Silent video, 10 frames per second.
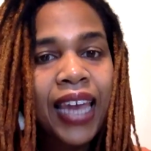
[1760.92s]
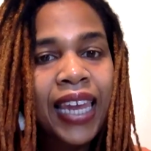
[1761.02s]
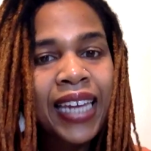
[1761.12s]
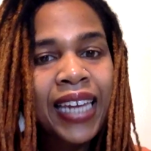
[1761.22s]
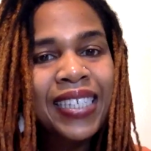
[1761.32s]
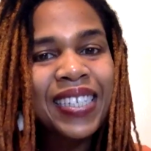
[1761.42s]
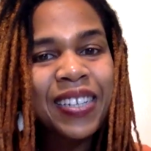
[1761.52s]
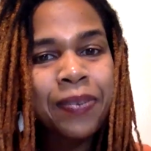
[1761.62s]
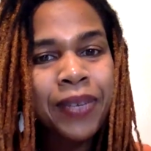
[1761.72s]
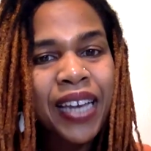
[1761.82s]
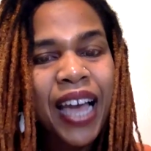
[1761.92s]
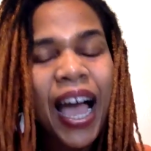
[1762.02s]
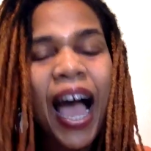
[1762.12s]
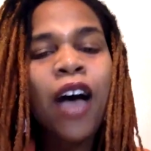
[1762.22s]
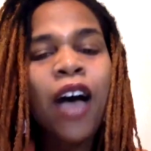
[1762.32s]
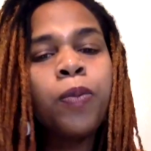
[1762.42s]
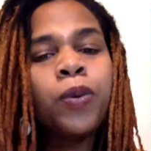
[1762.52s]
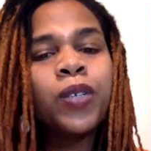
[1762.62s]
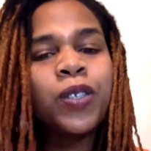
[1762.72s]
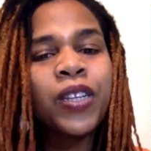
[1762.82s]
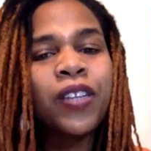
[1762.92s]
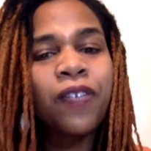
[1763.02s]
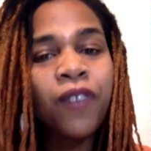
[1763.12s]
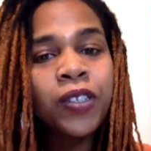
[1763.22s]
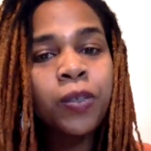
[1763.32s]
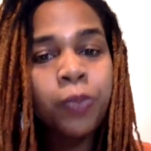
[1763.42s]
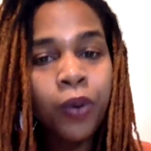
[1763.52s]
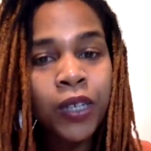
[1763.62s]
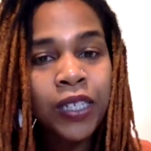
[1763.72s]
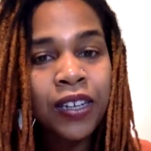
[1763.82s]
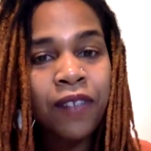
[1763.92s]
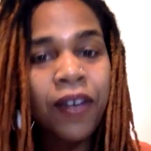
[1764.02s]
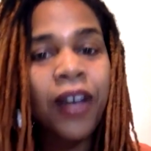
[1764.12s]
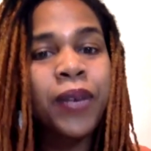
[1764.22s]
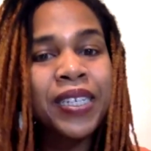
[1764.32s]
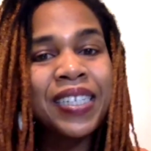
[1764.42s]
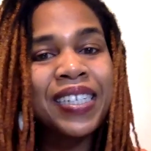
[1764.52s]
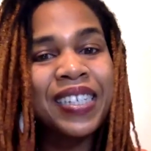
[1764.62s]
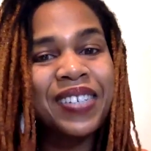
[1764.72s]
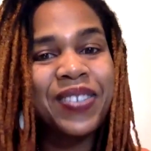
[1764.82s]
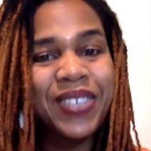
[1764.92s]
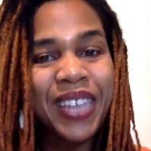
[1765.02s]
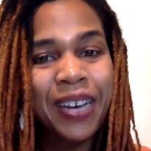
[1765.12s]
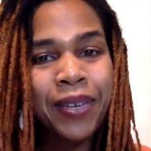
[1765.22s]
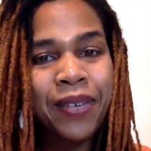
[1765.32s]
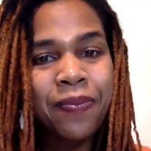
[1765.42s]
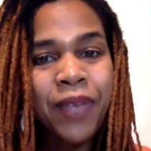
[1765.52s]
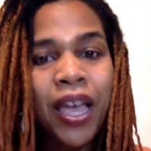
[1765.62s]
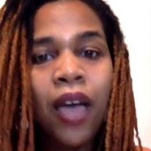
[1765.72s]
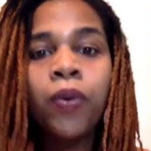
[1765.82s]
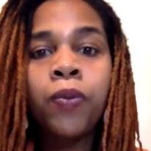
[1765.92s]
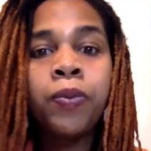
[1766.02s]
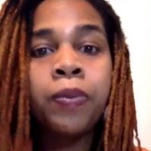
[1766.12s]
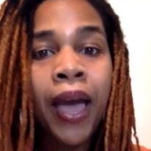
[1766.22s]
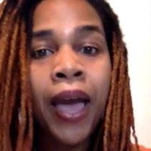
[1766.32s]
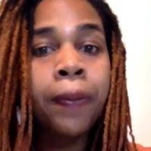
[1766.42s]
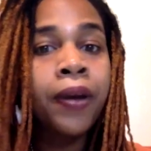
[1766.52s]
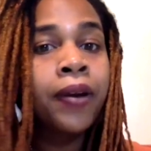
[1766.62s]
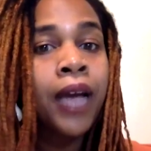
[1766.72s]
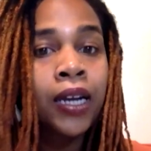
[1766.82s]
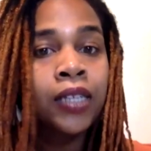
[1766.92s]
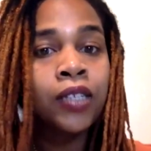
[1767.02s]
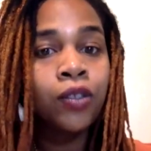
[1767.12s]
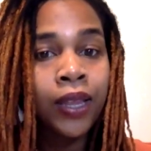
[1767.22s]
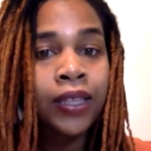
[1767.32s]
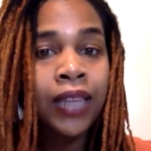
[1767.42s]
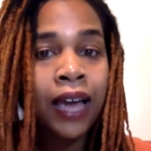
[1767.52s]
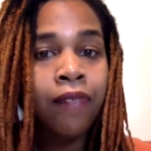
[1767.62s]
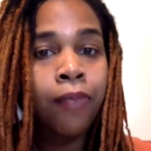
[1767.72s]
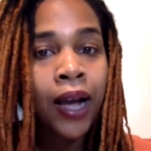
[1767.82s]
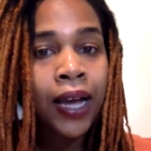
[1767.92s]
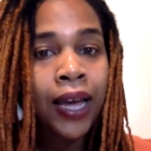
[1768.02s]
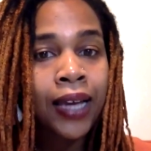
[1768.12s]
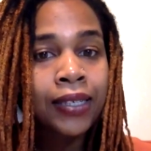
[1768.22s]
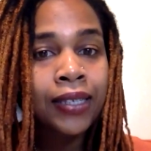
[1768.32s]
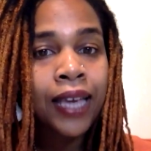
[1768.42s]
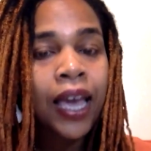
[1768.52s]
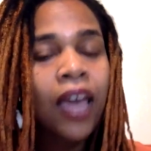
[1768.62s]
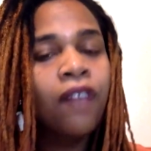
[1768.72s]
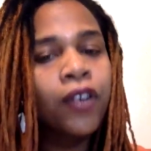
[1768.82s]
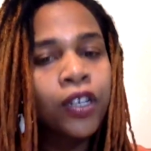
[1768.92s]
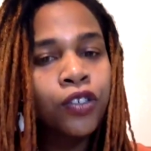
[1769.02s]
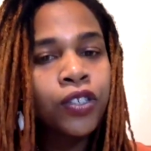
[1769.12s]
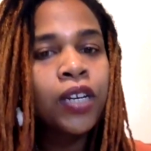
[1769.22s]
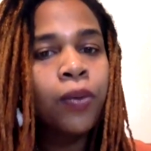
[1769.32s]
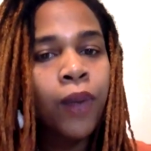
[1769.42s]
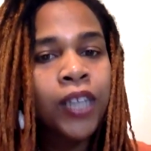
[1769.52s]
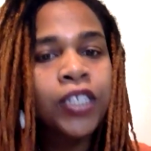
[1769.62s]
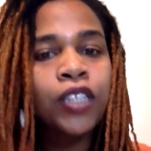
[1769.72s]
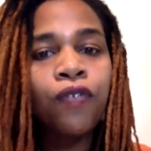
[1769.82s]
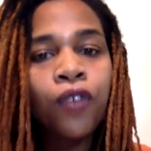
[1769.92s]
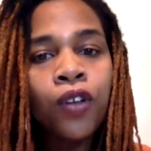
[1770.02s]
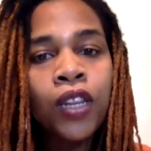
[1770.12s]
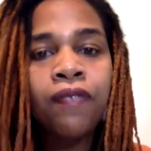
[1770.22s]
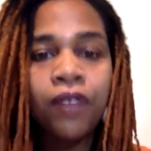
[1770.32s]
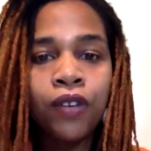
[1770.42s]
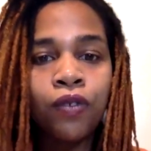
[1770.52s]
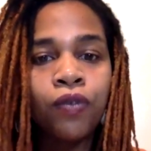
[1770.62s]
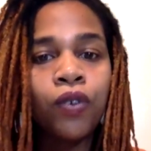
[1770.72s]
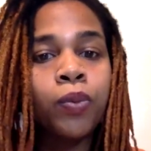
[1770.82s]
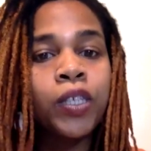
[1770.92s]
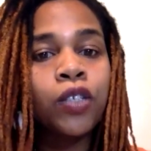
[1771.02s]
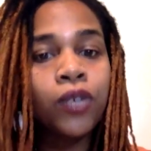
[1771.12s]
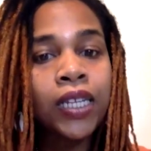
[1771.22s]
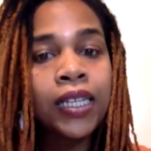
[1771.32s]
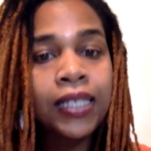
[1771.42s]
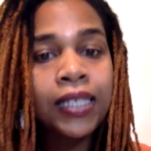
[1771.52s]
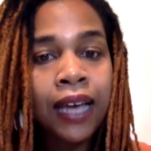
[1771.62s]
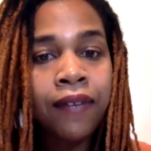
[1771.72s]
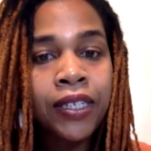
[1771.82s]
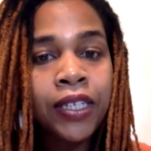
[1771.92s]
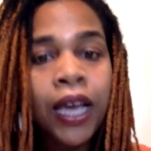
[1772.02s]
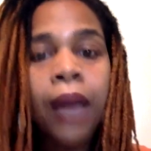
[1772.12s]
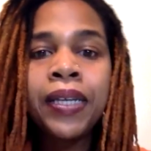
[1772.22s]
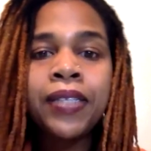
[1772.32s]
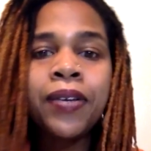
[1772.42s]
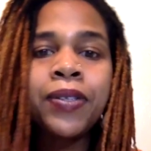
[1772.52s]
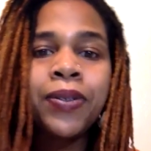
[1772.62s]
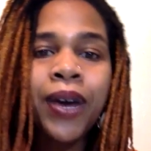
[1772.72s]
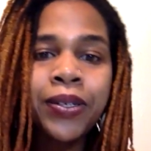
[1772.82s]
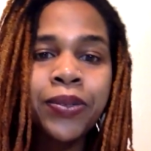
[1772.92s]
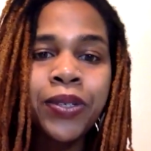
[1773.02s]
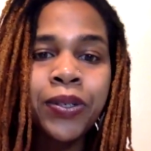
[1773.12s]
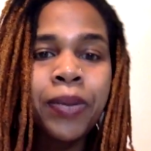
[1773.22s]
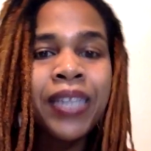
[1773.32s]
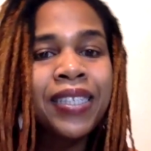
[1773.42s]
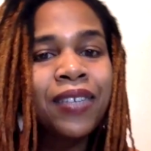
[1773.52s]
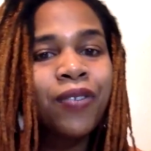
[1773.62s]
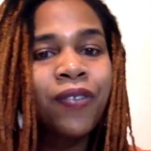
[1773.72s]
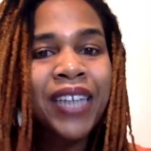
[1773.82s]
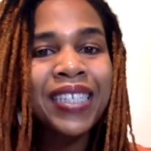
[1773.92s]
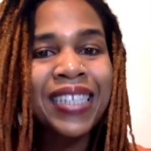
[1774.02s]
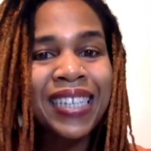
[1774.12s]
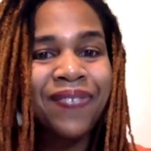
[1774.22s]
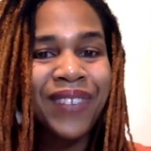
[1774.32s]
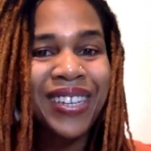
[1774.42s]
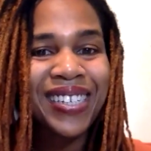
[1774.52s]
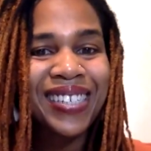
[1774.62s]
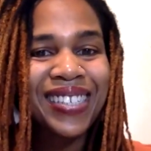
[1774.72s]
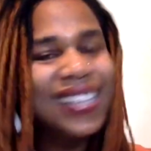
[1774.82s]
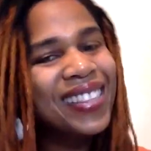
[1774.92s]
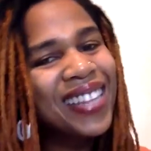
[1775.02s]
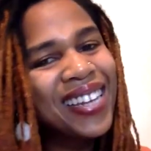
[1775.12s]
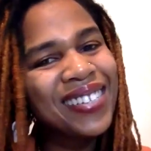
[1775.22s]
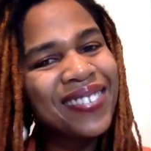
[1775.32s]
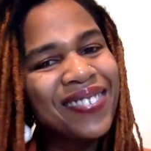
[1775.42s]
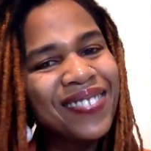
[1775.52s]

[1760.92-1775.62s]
Ladies and gentlemen, I hope you enjoyed the first portion of our question and answer segment. We will be back periodically throughout the live broadcast. If you're interested in watching the full length interview with Mr. Nicholas Savage, please go to our YouTube at Silver Fox Elite Fitness. Thank you.